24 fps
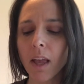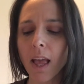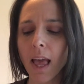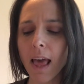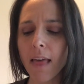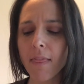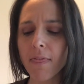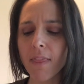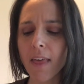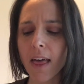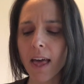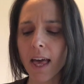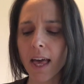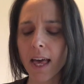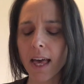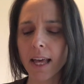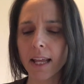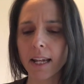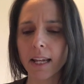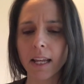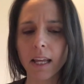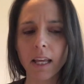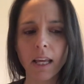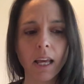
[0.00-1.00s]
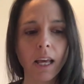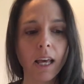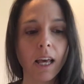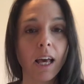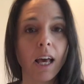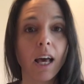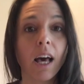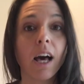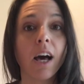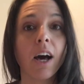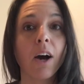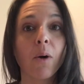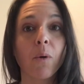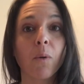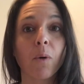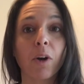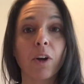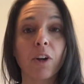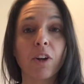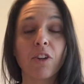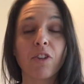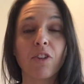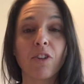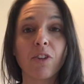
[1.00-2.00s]
And then we're
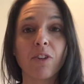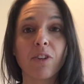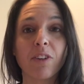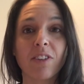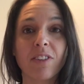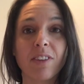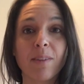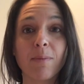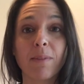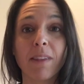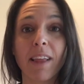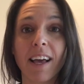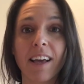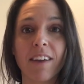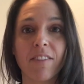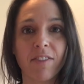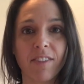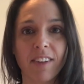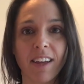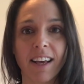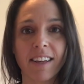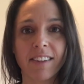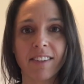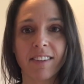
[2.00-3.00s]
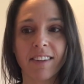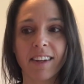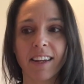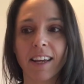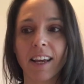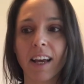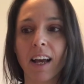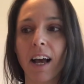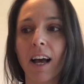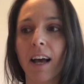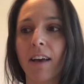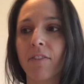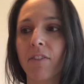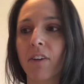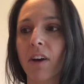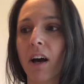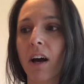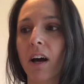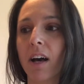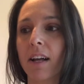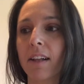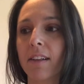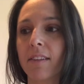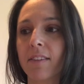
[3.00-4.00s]
going to do some live testing. I've
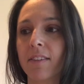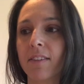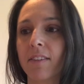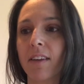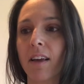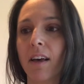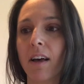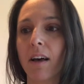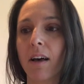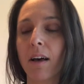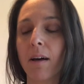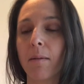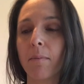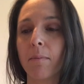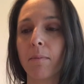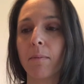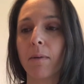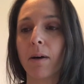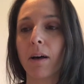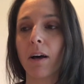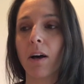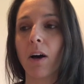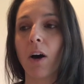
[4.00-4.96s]
got some